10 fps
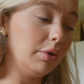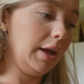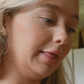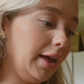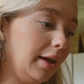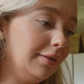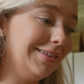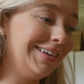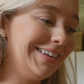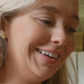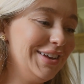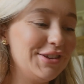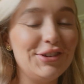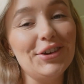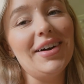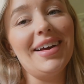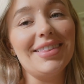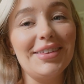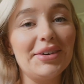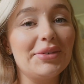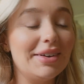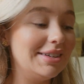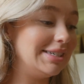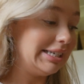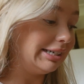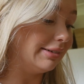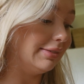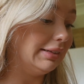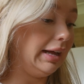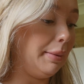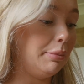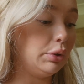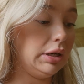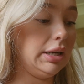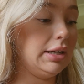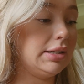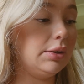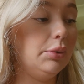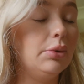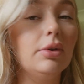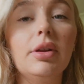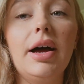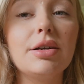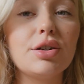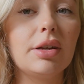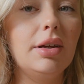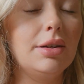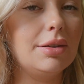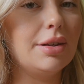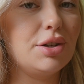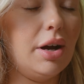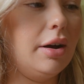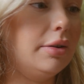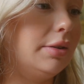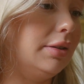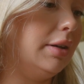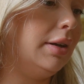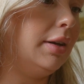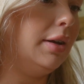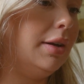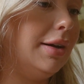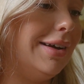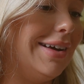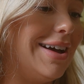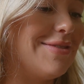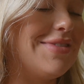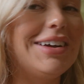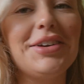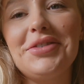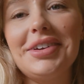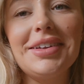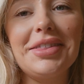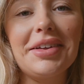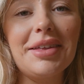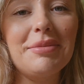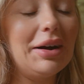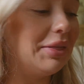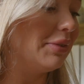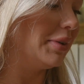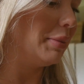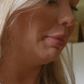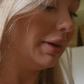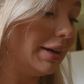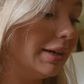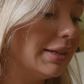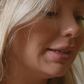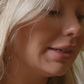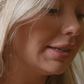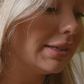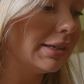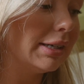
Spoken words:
and then not add the liquid until I'm putting it all actually into the jars. I didn't really think that part through, but